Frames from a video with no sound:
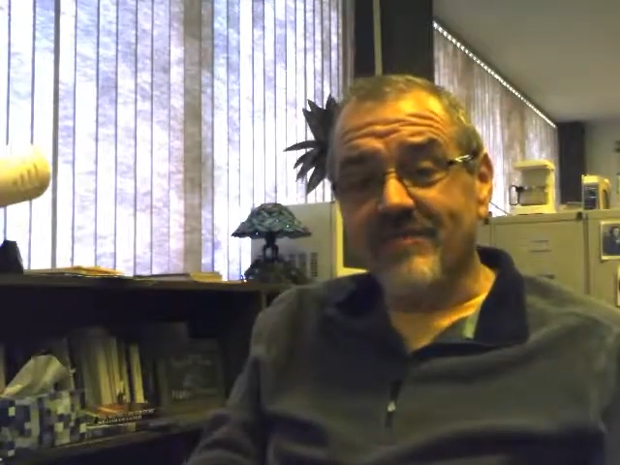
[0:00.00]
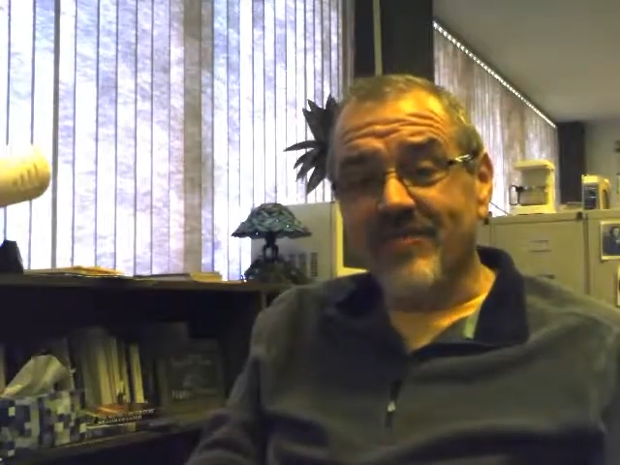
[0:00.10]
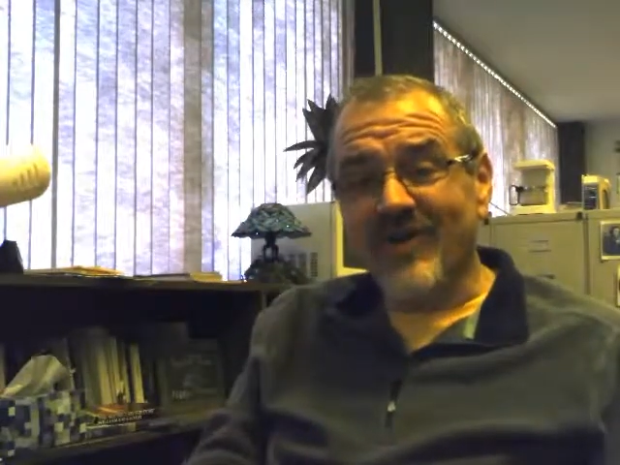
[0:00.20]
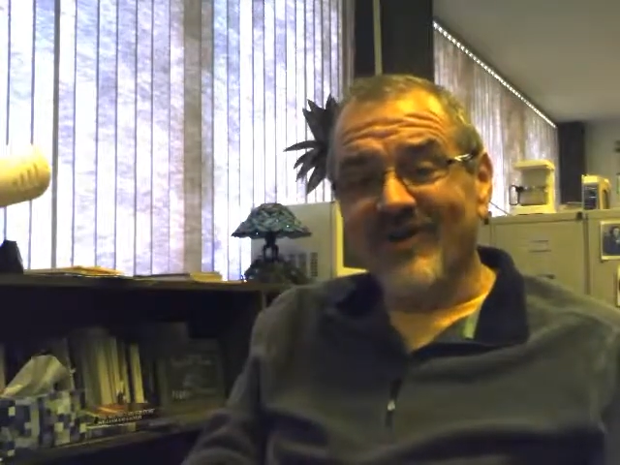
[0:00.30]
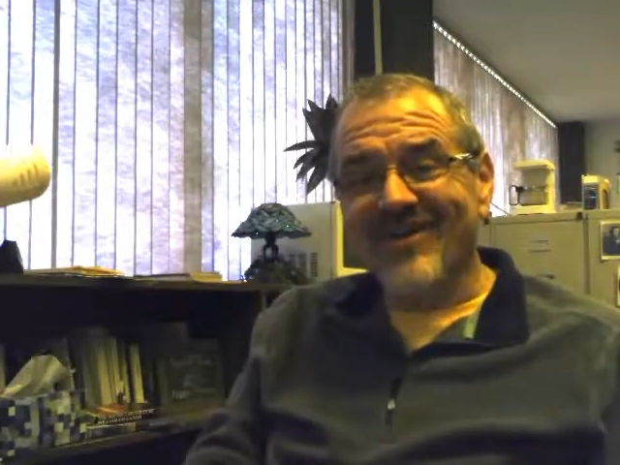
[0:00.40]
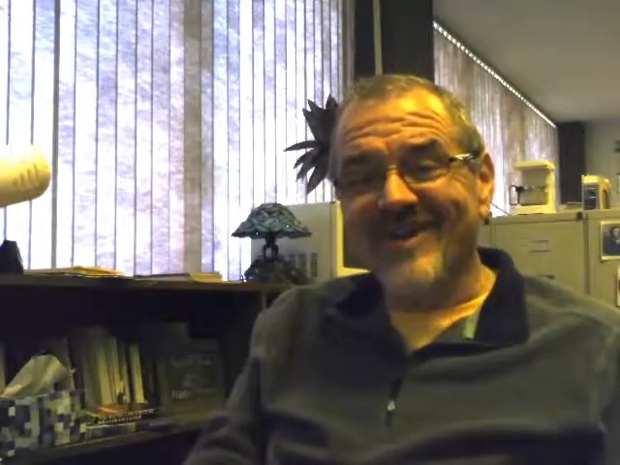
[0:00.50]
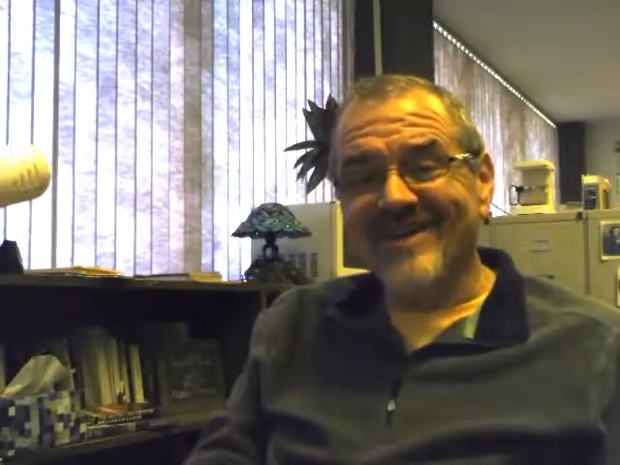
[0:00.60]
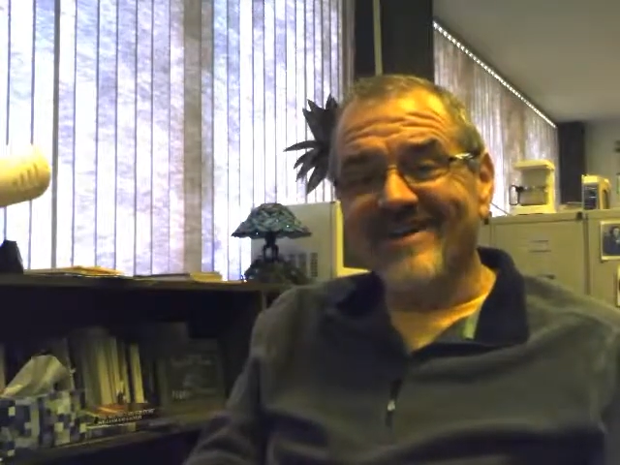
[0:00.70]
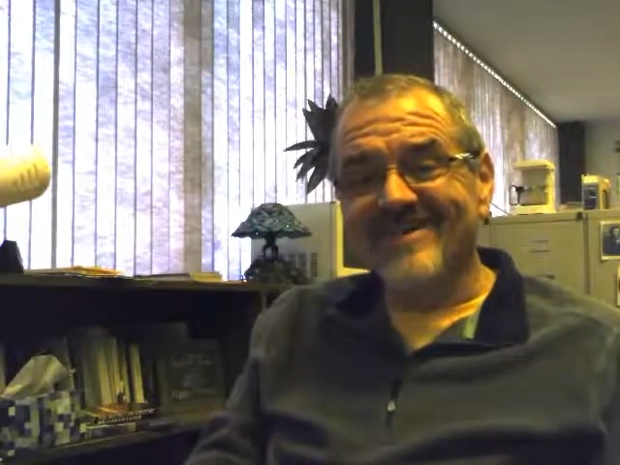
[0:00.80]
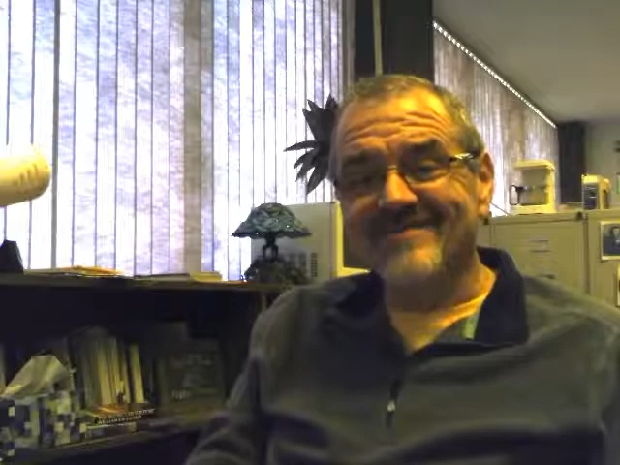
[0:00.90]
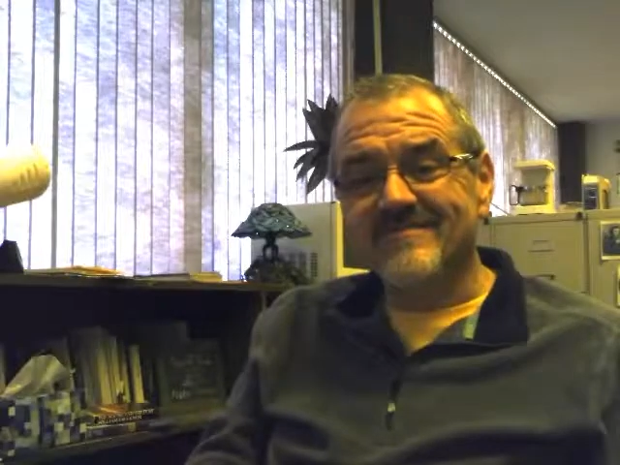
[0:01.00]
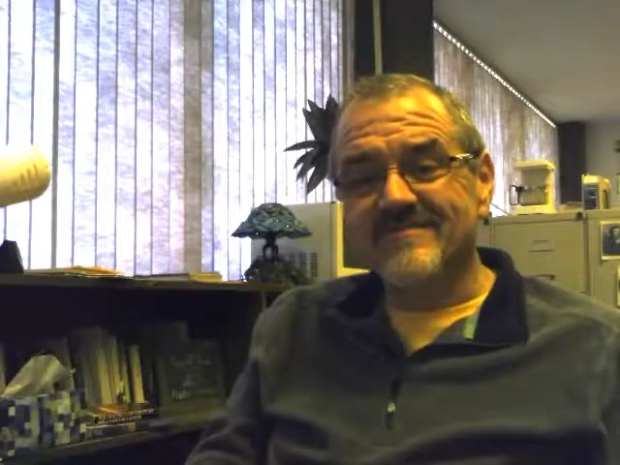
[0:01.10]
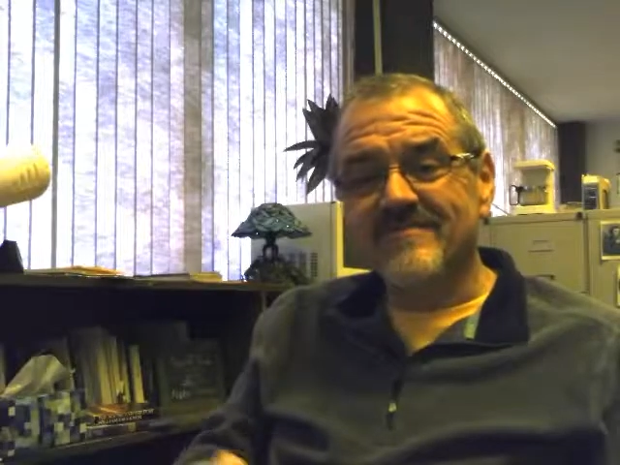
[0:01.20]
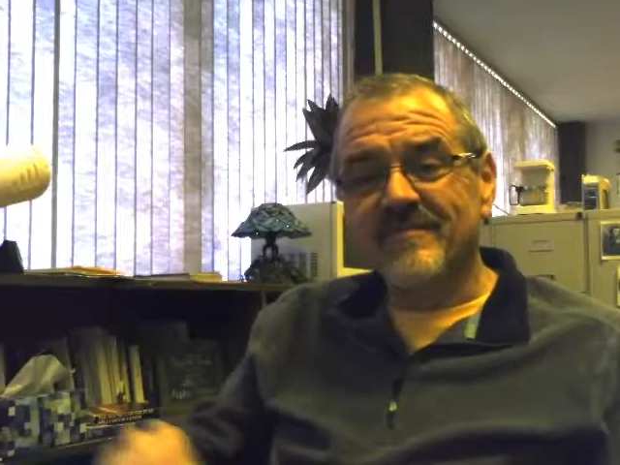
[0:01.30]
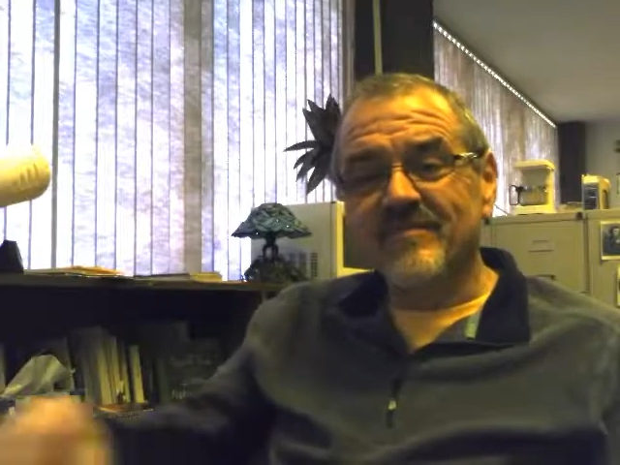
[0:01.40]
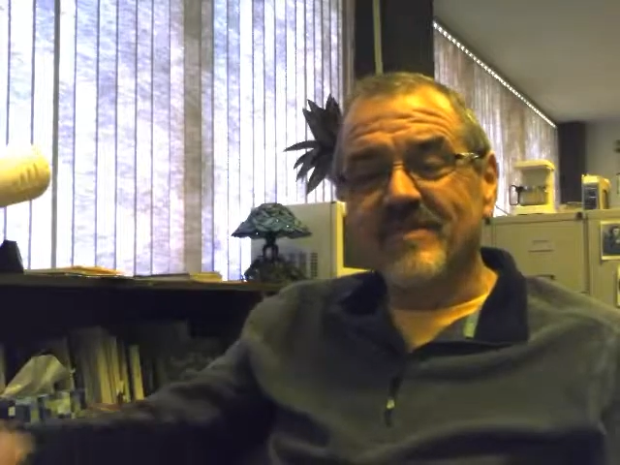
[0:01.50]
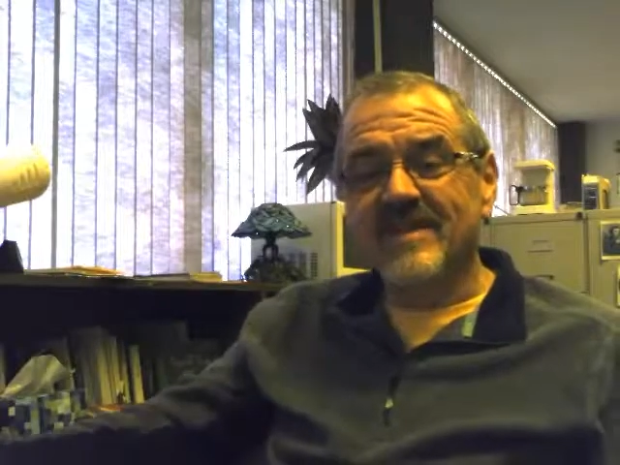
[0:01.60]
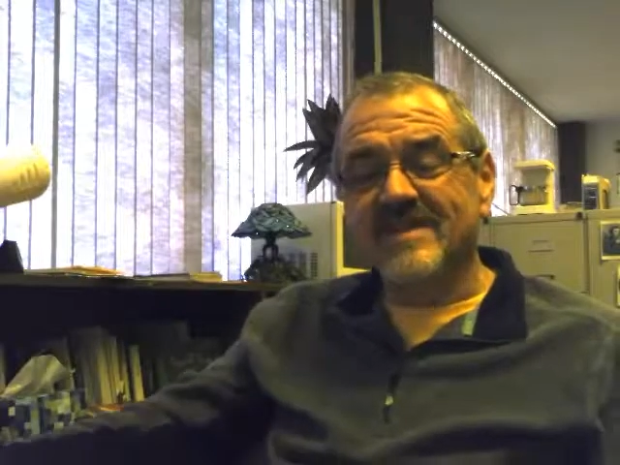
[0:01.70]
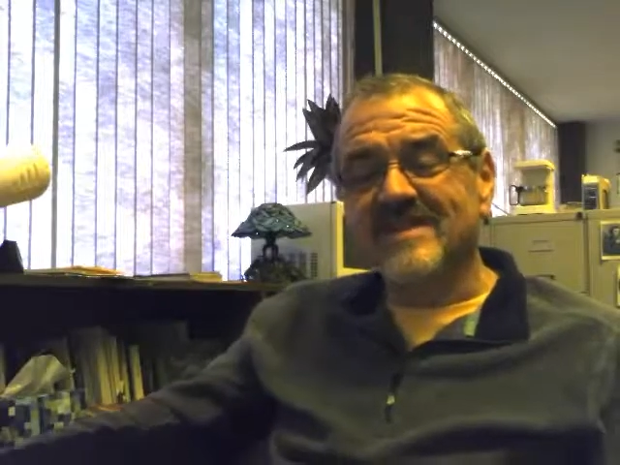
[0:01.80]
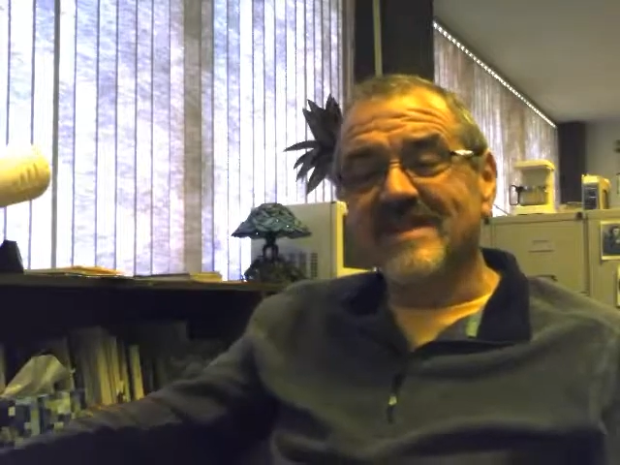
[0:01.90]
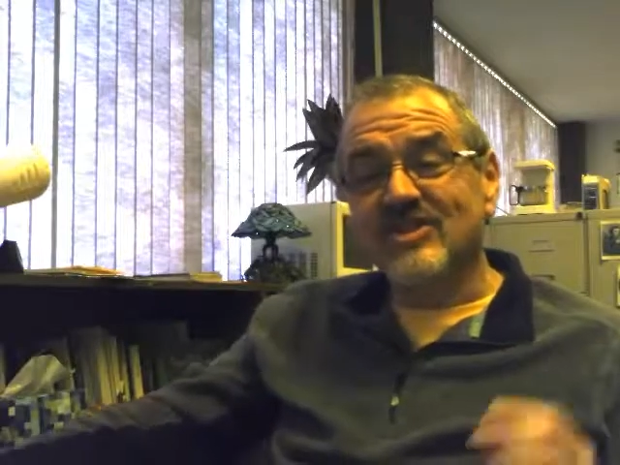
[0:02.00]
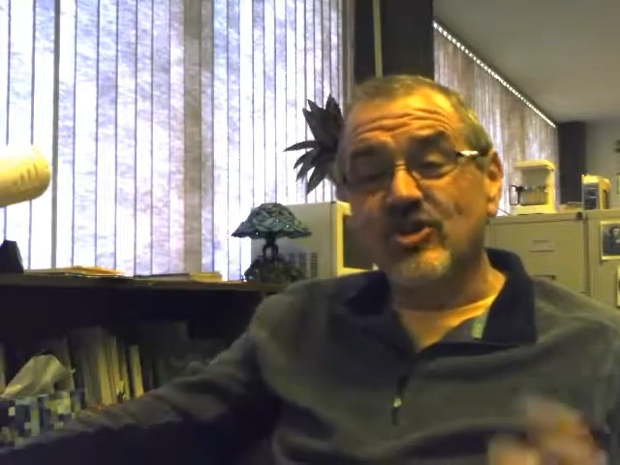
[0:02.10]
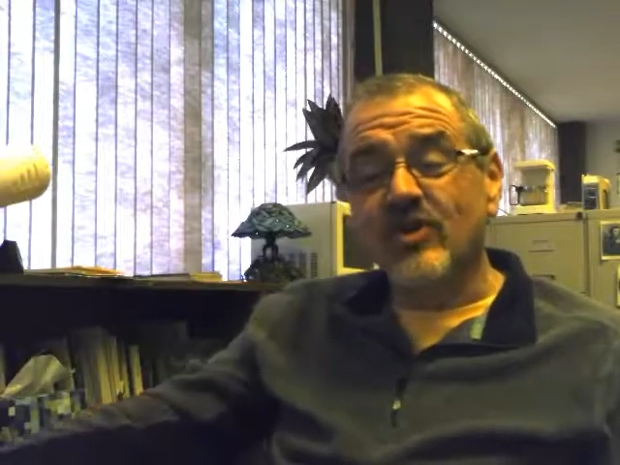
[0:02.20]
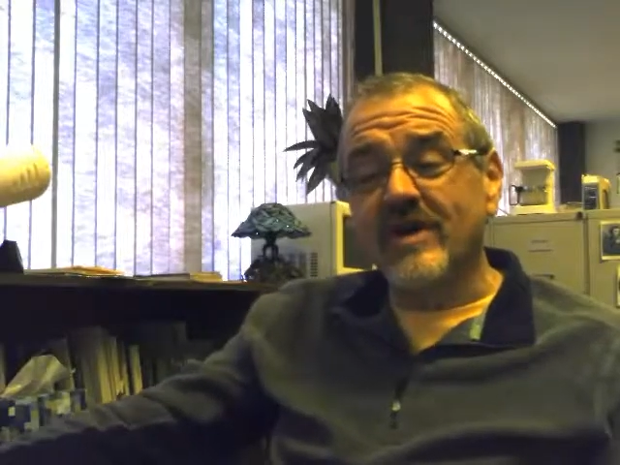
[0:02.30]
Okay. Let's get to it.